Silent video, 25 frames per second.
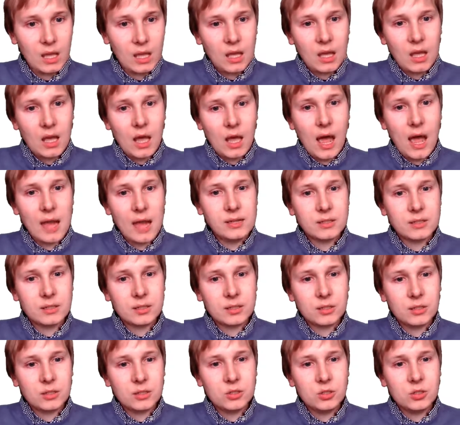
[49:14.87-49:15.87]
And
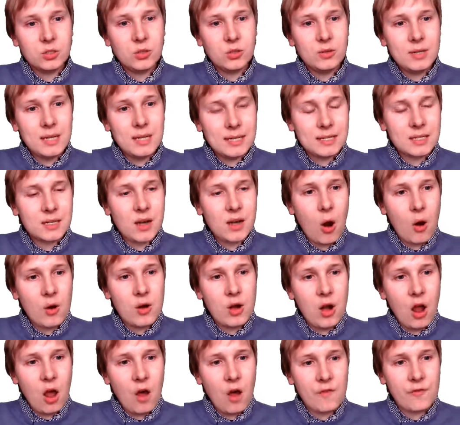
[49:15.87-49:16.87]
you need to know
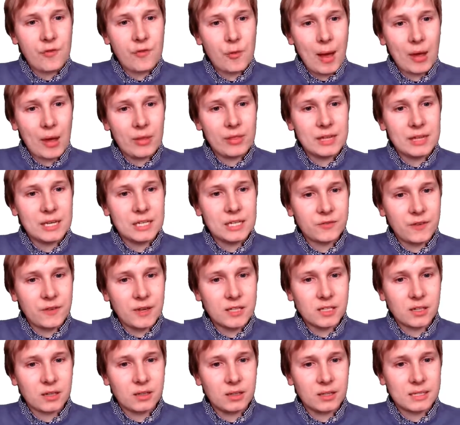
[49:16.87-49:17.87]
enough about these
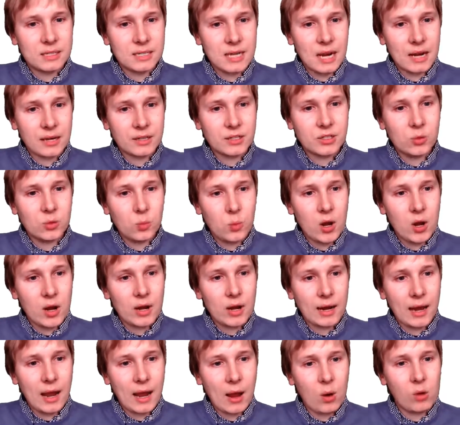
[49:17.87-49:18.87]
physical attacks to
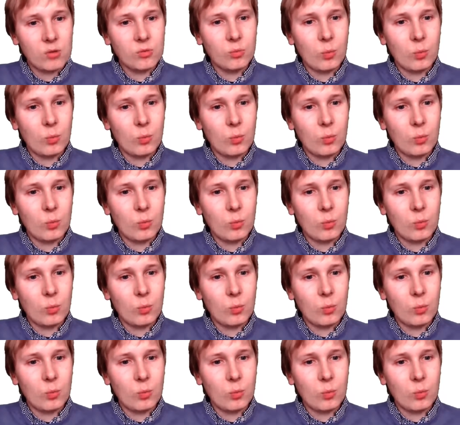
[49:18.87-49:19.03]
work out